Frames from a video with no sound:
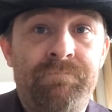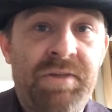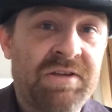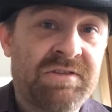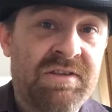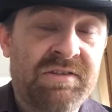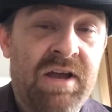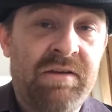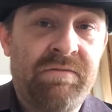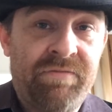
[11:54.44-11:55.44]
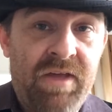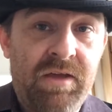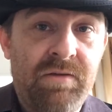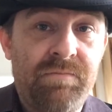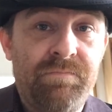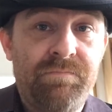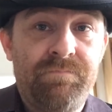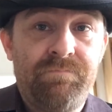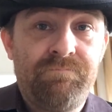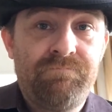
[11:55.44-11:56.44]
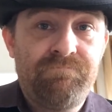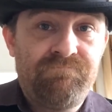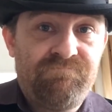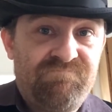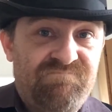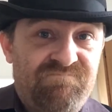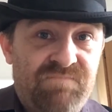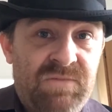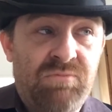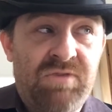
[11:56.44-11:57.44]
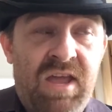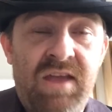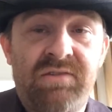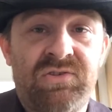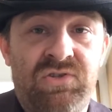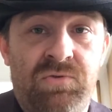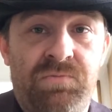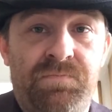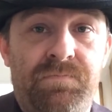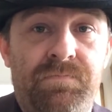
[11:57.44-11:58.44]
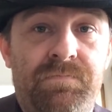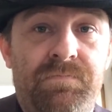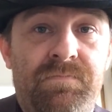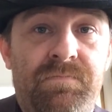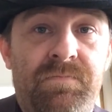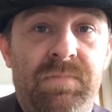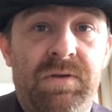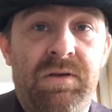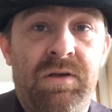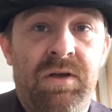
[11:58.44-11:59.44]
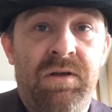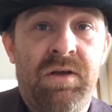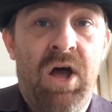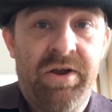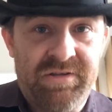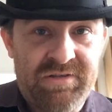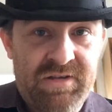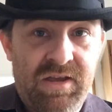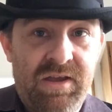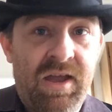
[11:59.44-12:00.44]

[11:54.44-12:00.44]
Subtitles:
Because in this kind of thing, you can't assume honesty